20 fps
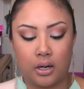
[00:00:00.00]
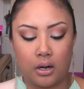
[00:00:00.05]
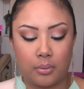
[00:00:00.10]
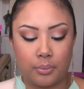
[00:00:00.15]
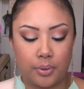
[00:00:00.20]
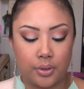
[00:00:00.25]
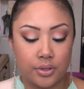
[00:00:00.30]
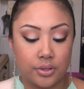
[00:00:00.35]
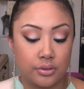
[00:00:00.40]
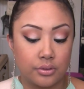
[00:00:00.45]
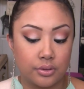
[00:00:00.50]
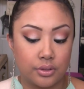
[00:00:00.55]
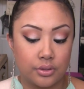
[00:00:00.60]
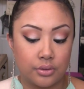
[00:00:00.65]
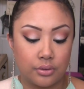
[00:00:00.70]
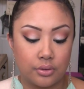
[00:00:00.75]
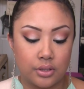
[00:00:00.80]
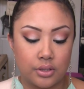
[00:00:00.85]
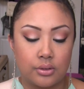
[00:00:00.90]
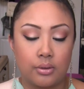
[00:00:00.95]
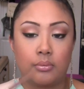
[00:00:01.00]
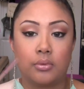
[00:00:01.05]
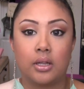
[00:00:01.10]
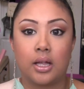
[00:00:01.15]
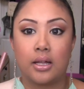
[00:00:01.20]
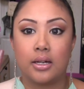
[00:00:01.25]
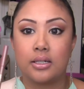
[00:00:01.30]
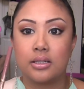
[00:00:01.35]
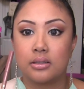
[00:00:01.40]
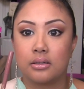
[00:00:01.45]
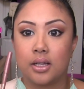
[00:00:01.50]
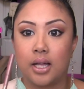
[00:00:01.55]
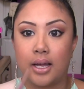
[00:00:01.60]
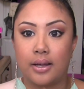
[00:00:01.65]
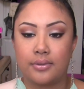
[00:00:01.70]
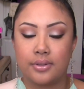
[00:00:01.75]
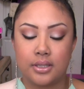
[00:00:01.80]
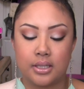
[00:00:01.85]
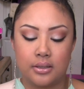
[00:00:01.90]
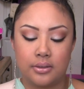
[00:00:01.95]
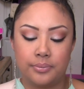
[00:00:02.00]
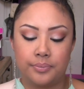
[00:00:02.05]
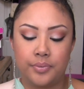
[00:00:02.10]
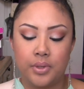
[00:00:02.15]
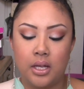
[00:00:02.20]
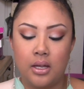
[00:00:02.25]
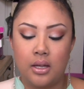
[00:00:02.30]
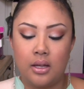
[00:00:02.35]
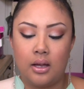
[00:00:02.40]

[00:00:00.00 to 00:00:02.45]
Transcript: in our personal store, so I'm glad I still have some.